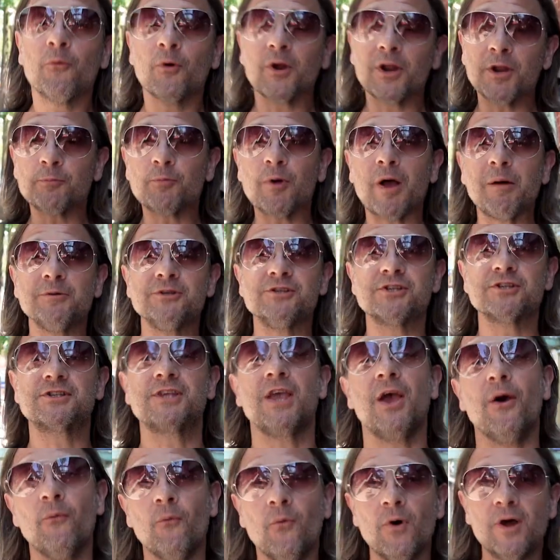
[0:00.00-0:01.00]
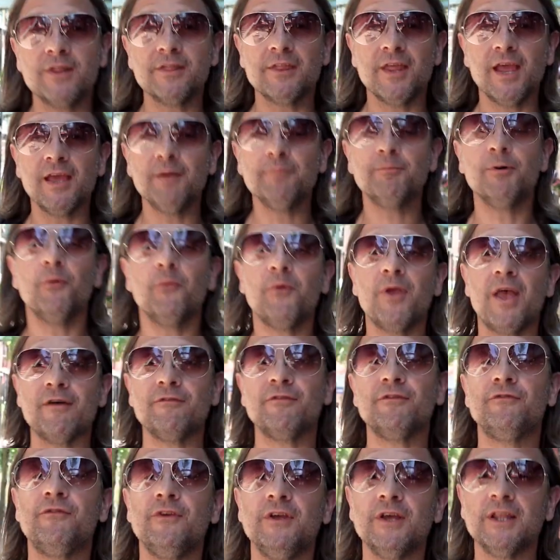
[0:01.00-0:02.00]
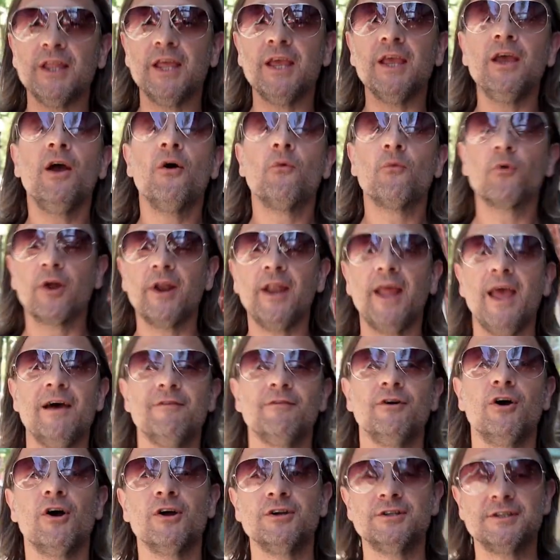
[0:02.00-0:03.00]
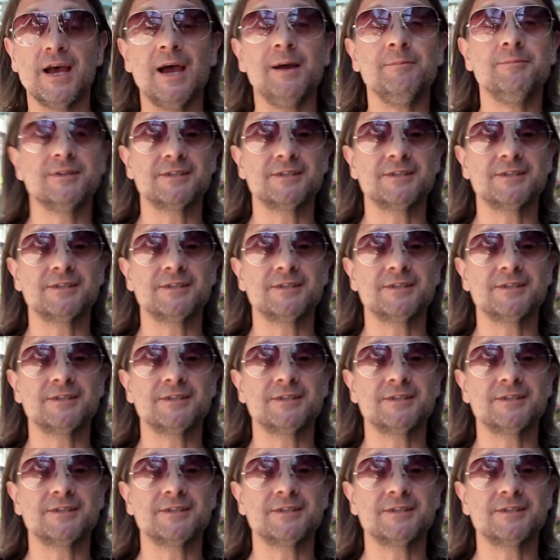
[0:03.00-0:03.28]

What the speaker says: We're gonna probably just get one thing, but we have a feeling we're gonna have a hard time